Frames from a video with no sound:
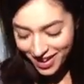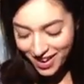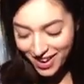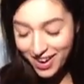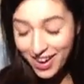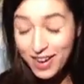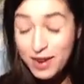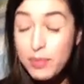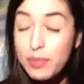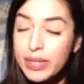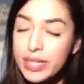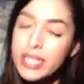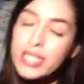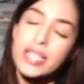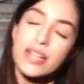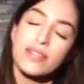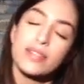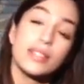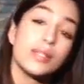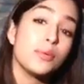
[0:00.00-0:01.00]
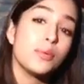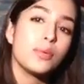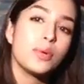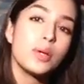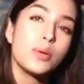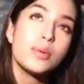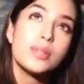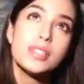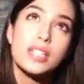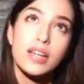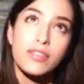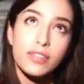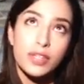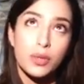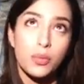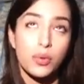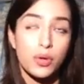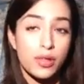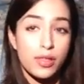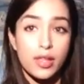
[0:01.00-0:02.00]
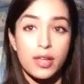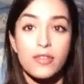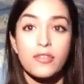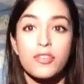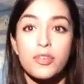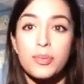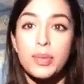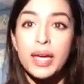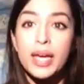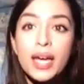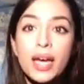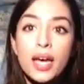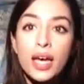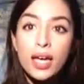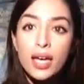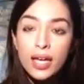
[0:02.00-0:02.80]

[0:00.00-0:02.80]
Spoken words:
But it was definitely worth it for me,